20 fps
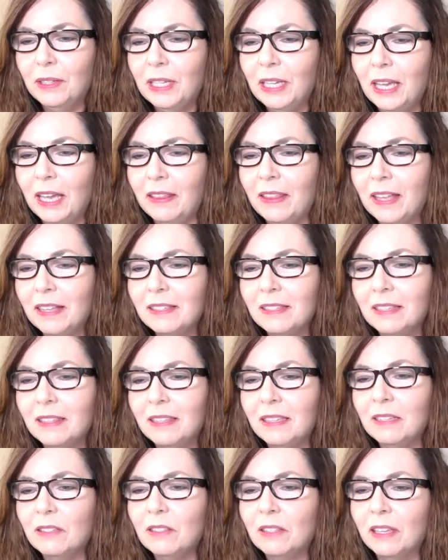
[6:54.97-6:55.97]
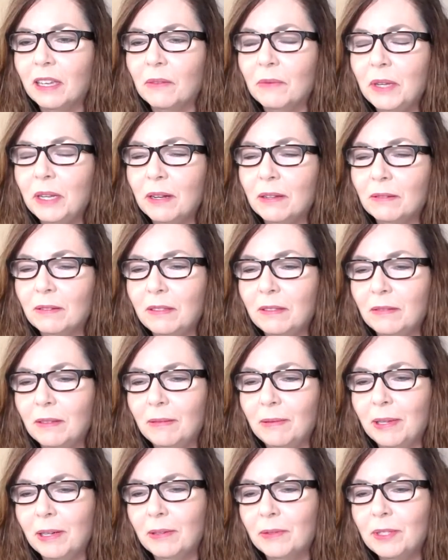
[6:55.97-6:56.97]
And that's the thing, like we don't
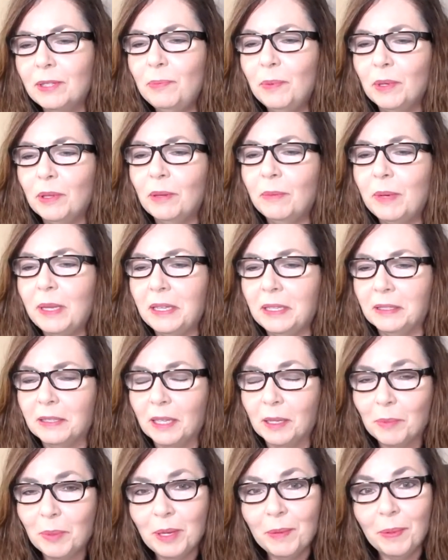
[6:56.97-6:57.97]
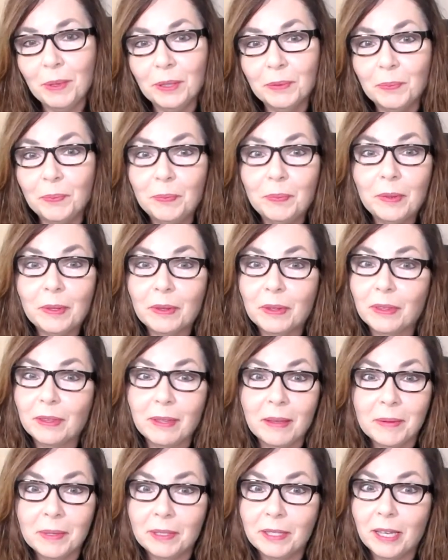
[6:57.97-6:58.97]
we don't spill the beans. Like people,
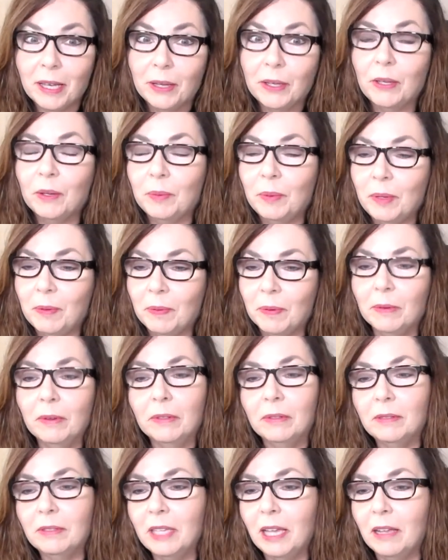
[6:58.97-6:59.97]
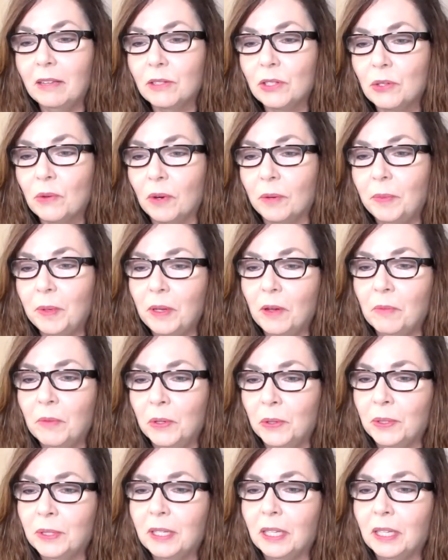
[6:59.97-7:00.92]
let me tell you, people tell Scorpio moons a